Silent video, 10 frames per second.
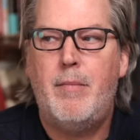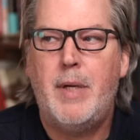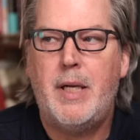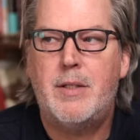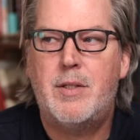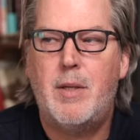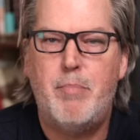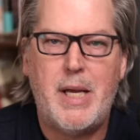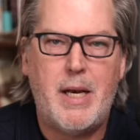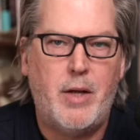It's a
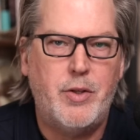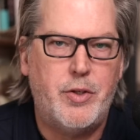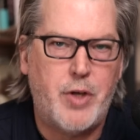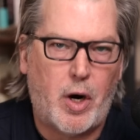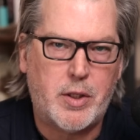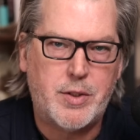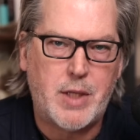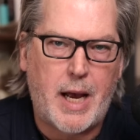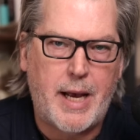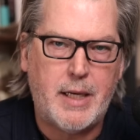bit on the dark
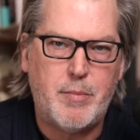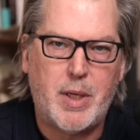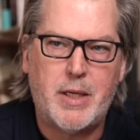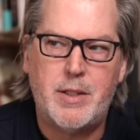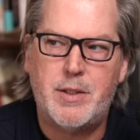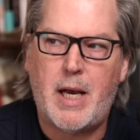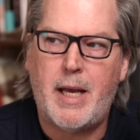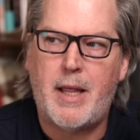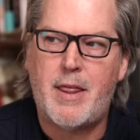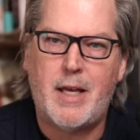side because
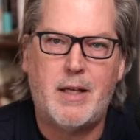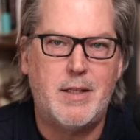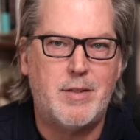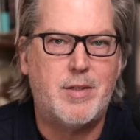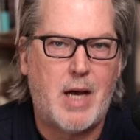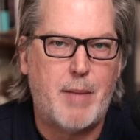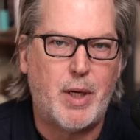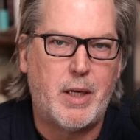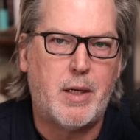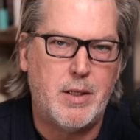I think this
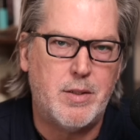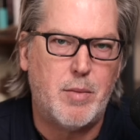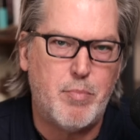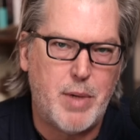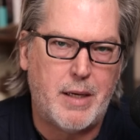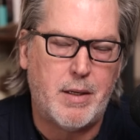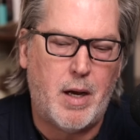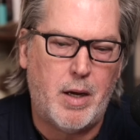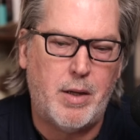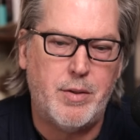topic is a bit
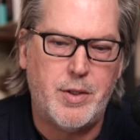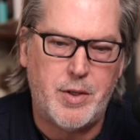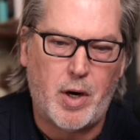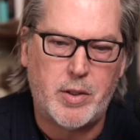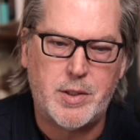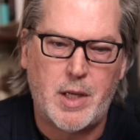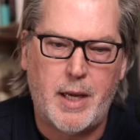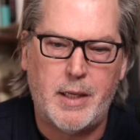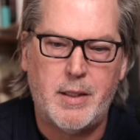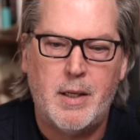on the dark
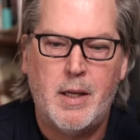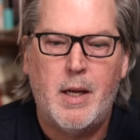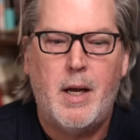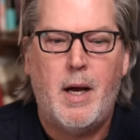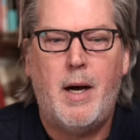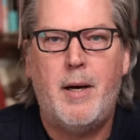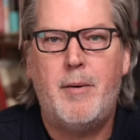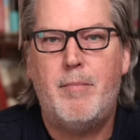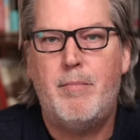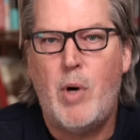side.
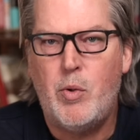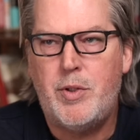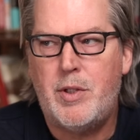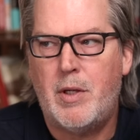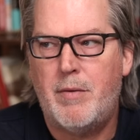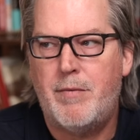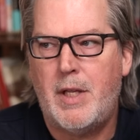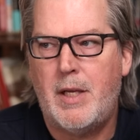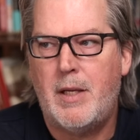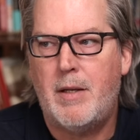Most
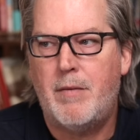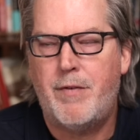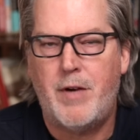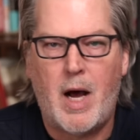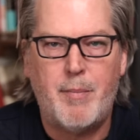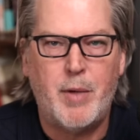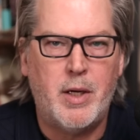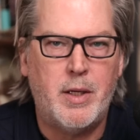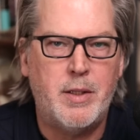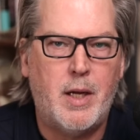of the
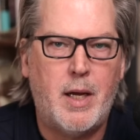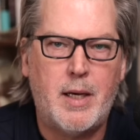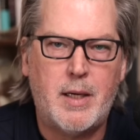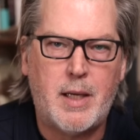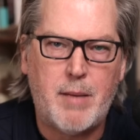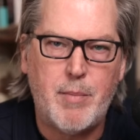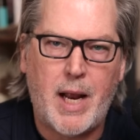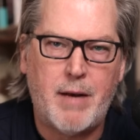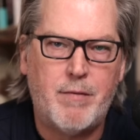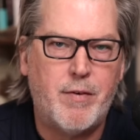phenomenon
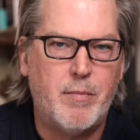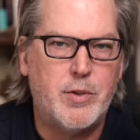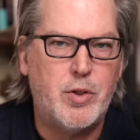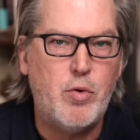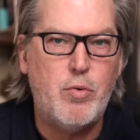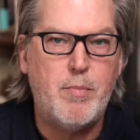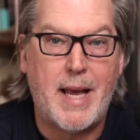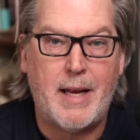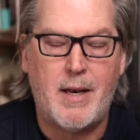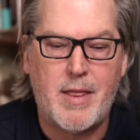emanate from two
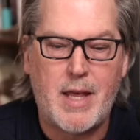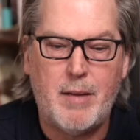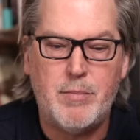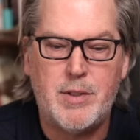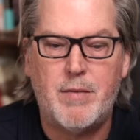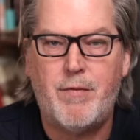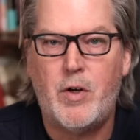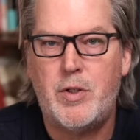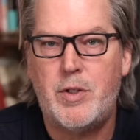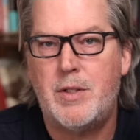main themes. The
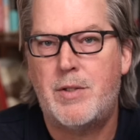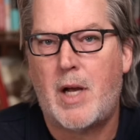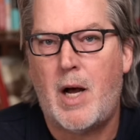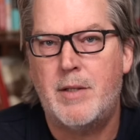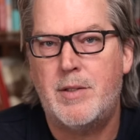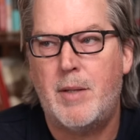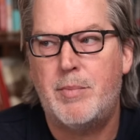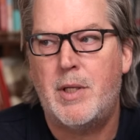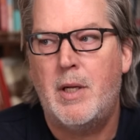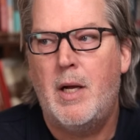first is the
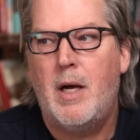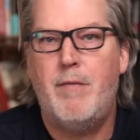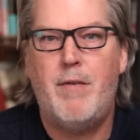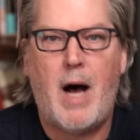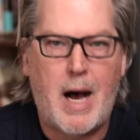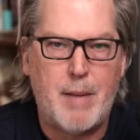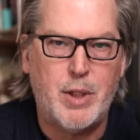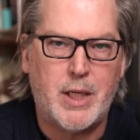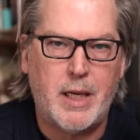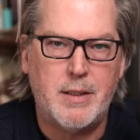concept of
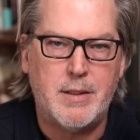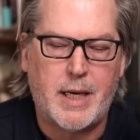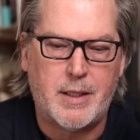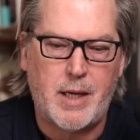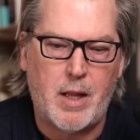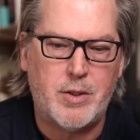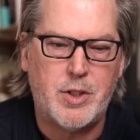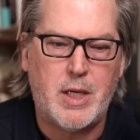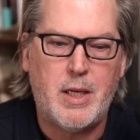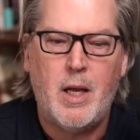obligate
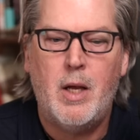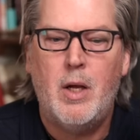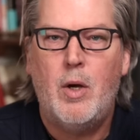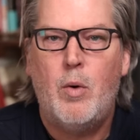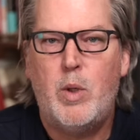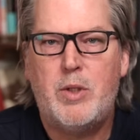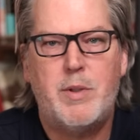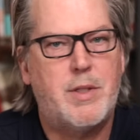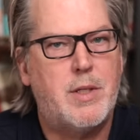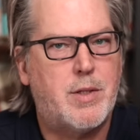technology, which
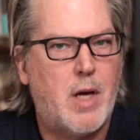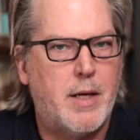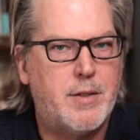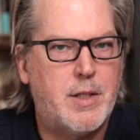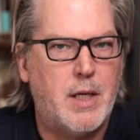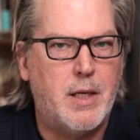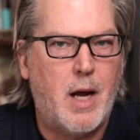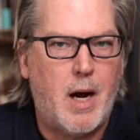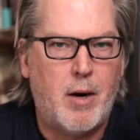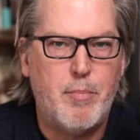was discussed
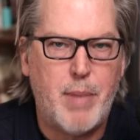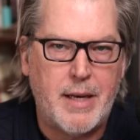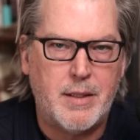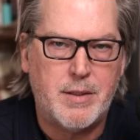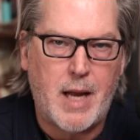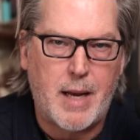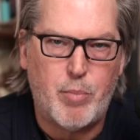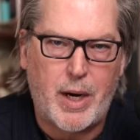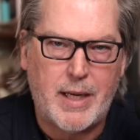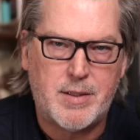in our Bend
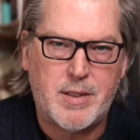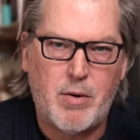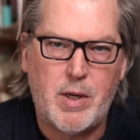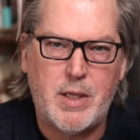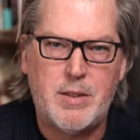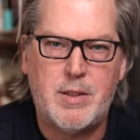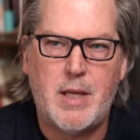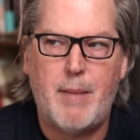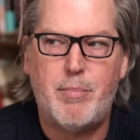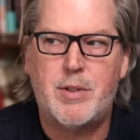Not Break
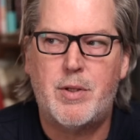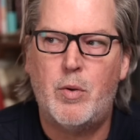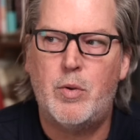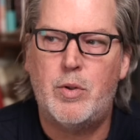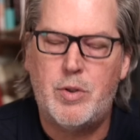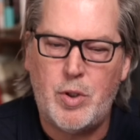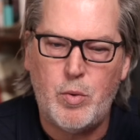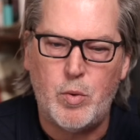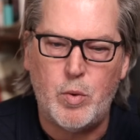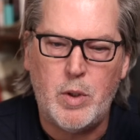series, episode
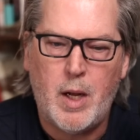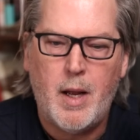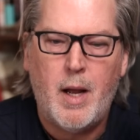2,